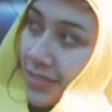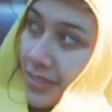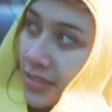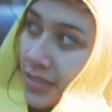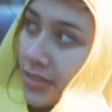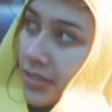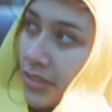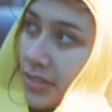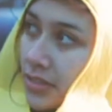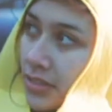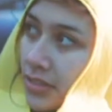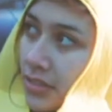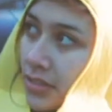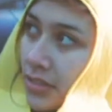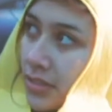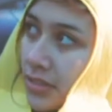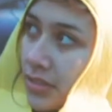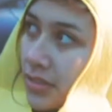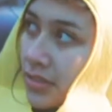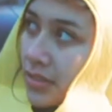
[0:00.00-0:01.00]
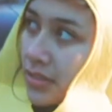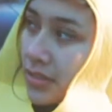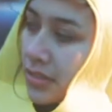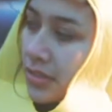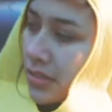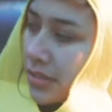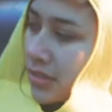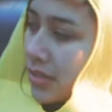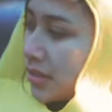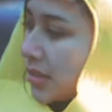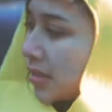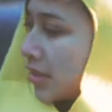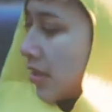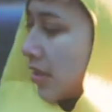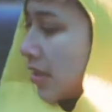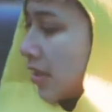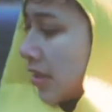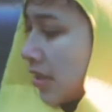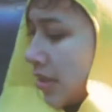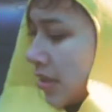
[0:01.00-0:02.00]
in the mood to suck some cock,
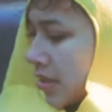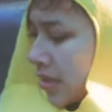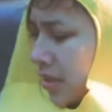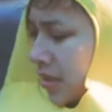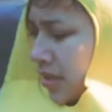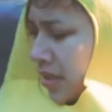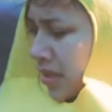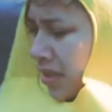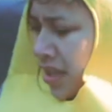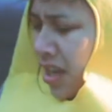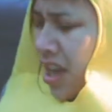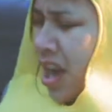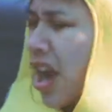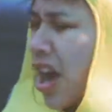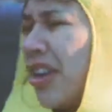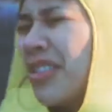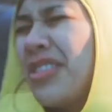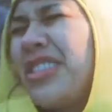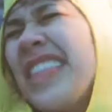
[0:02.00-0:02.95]
ladies?